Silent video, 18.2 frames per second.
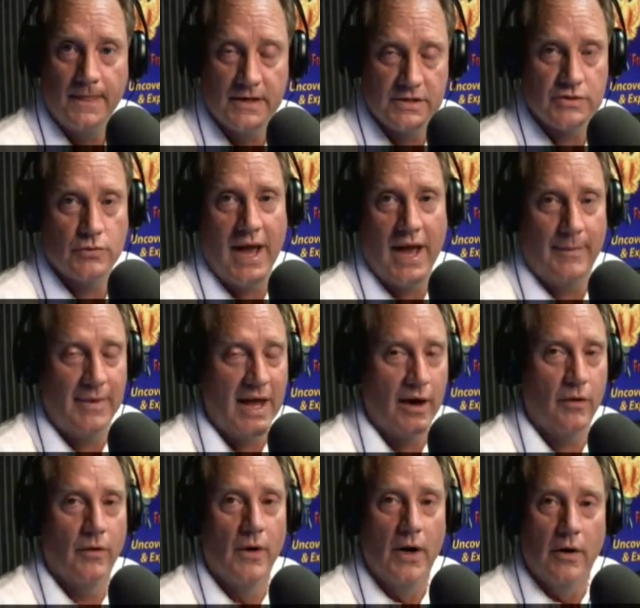This is what
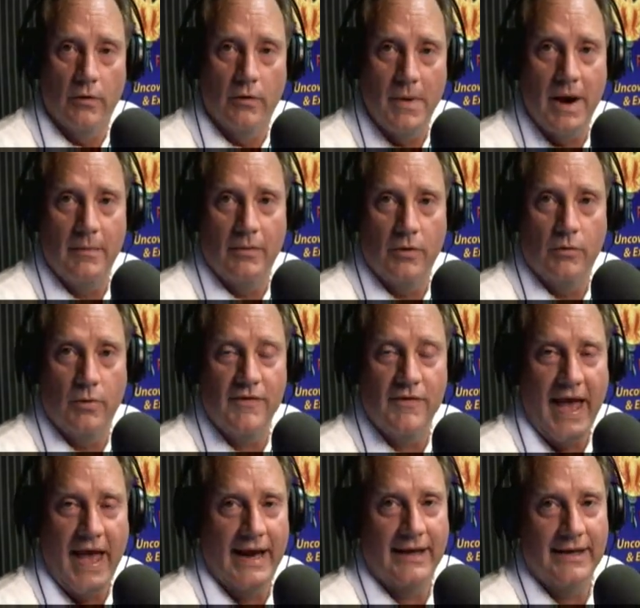happened. Now, remember,
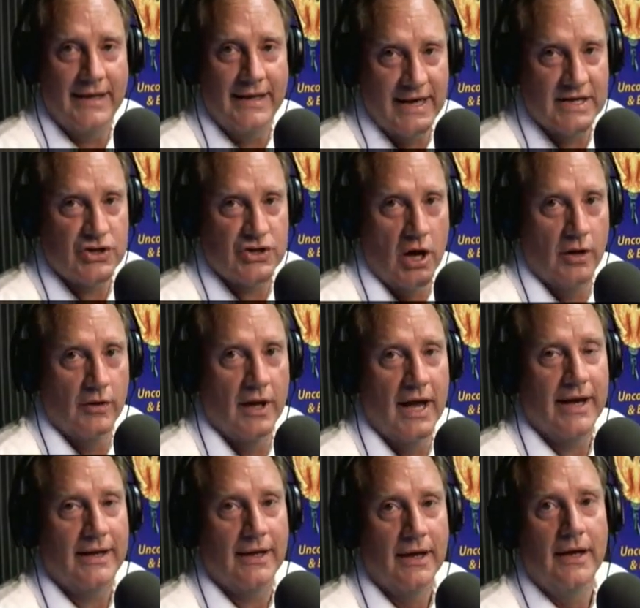we've had guests
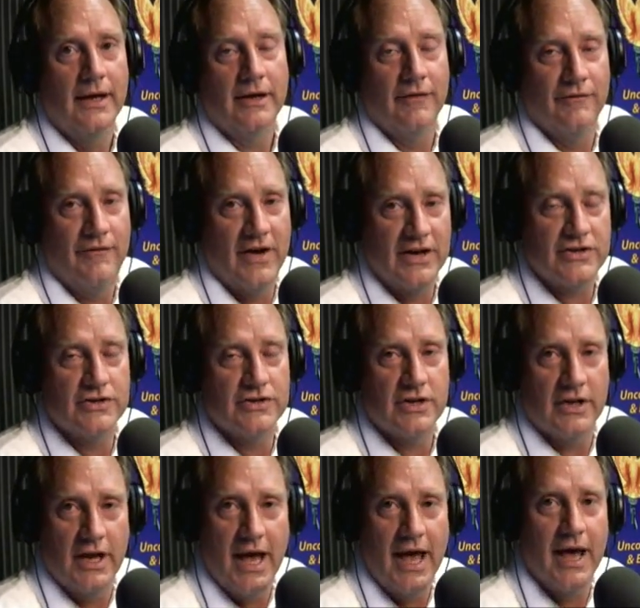on like
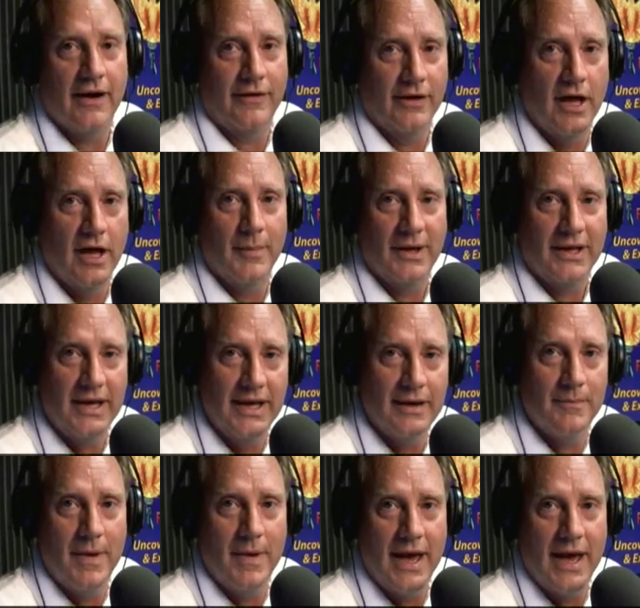Confessions of an Economic
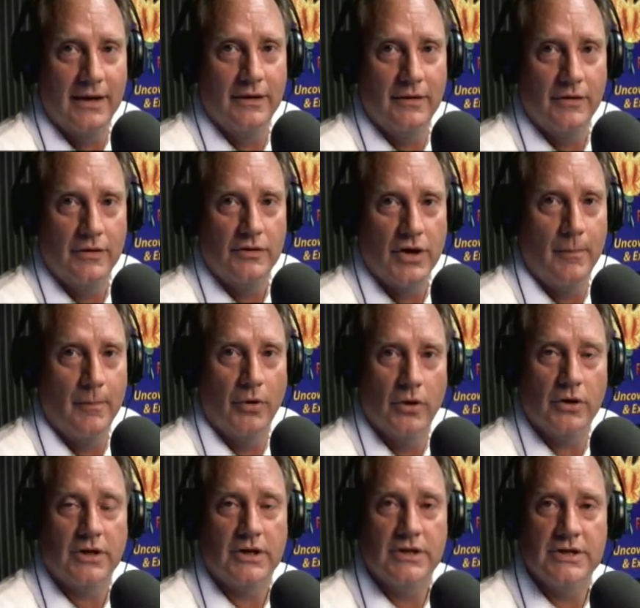Hitman,
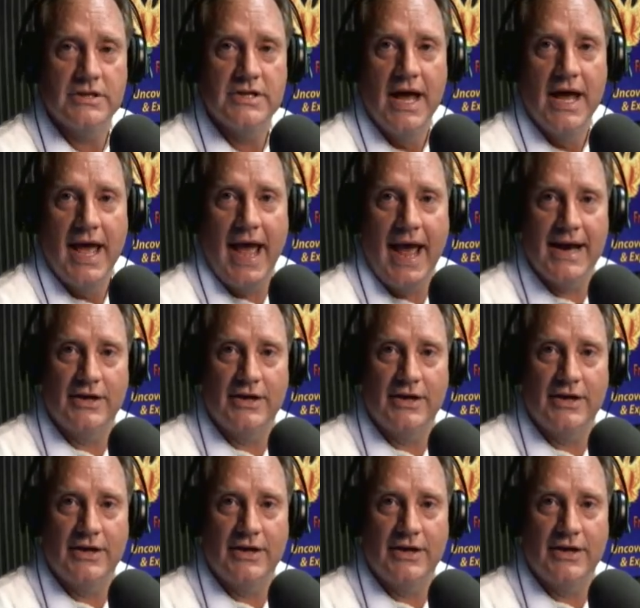John Perkins,